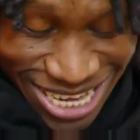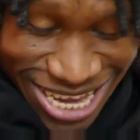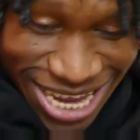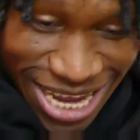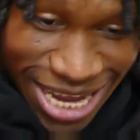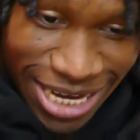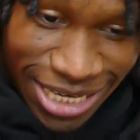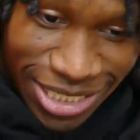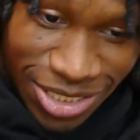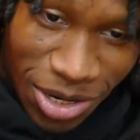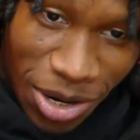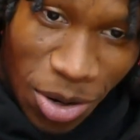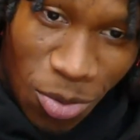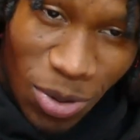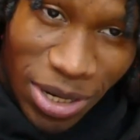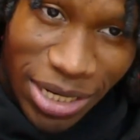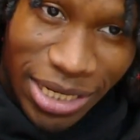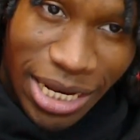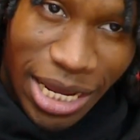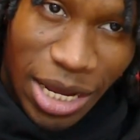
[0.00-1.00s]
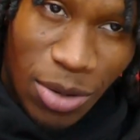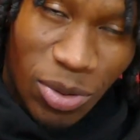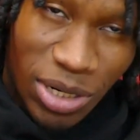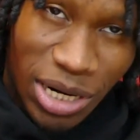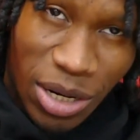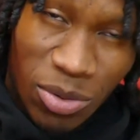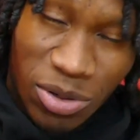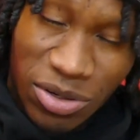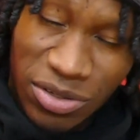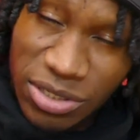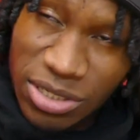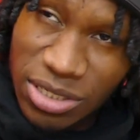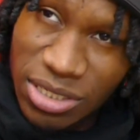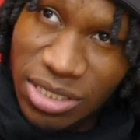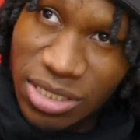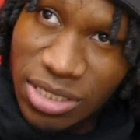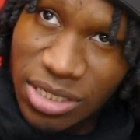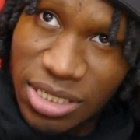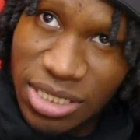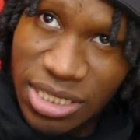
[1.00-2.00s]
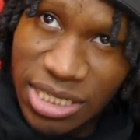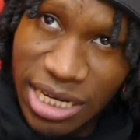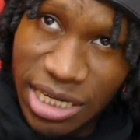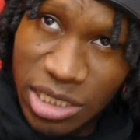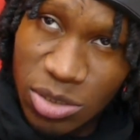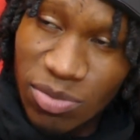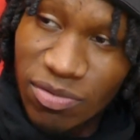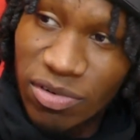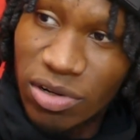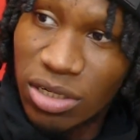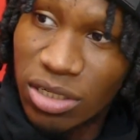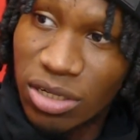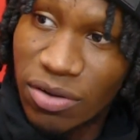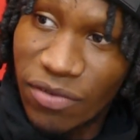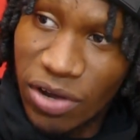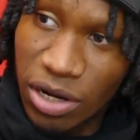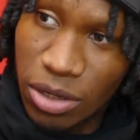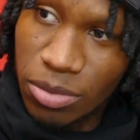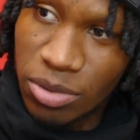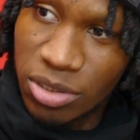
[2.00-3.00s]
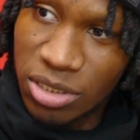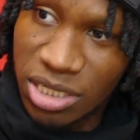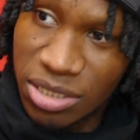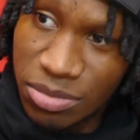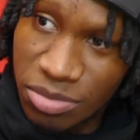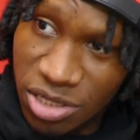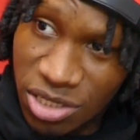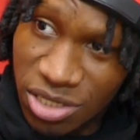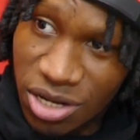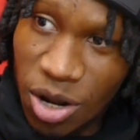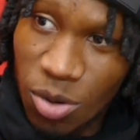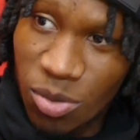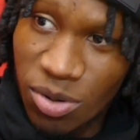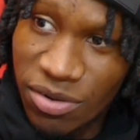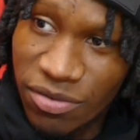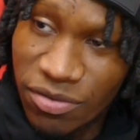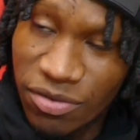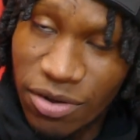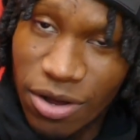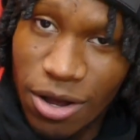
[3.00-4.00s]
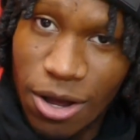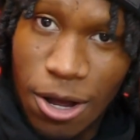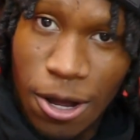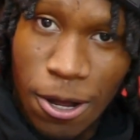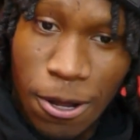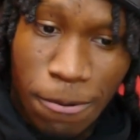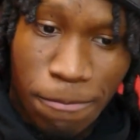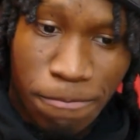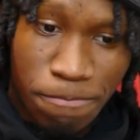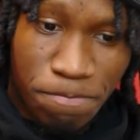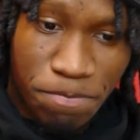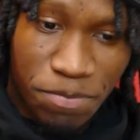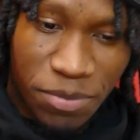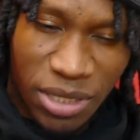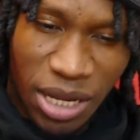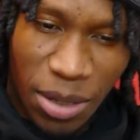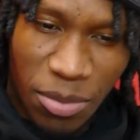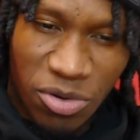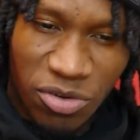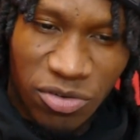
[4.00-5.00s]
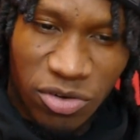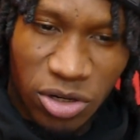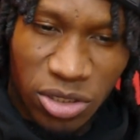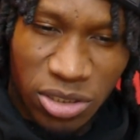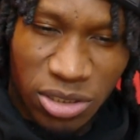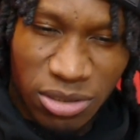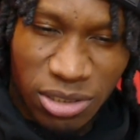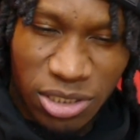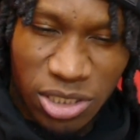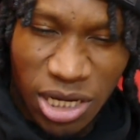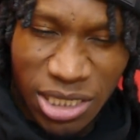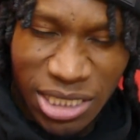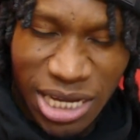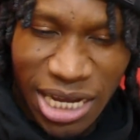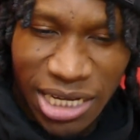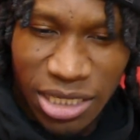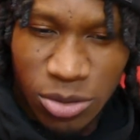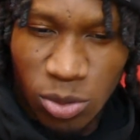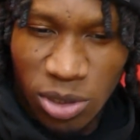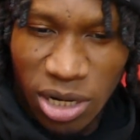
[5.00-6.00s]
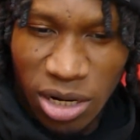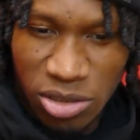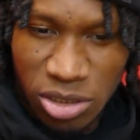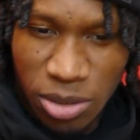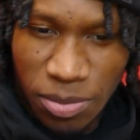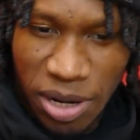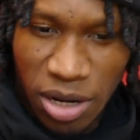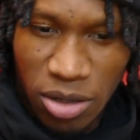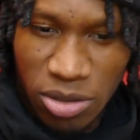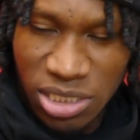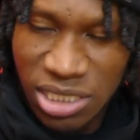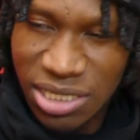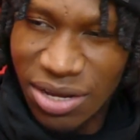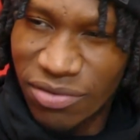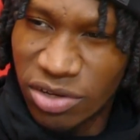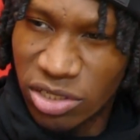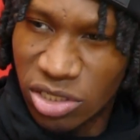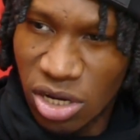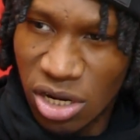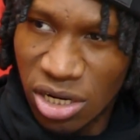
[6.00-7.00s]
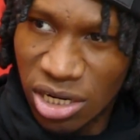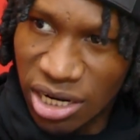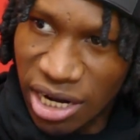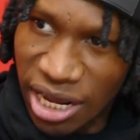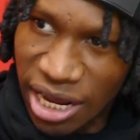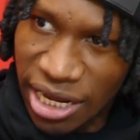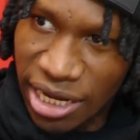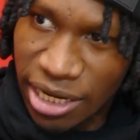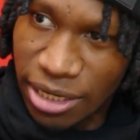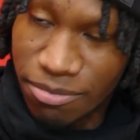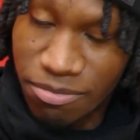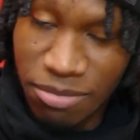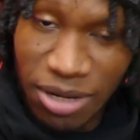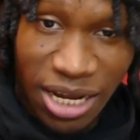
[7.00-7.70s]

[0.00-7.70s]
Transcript: Yeah, so I went there when I was six with the development team to start with. I moved on, so I signed when I was about seven turning eight.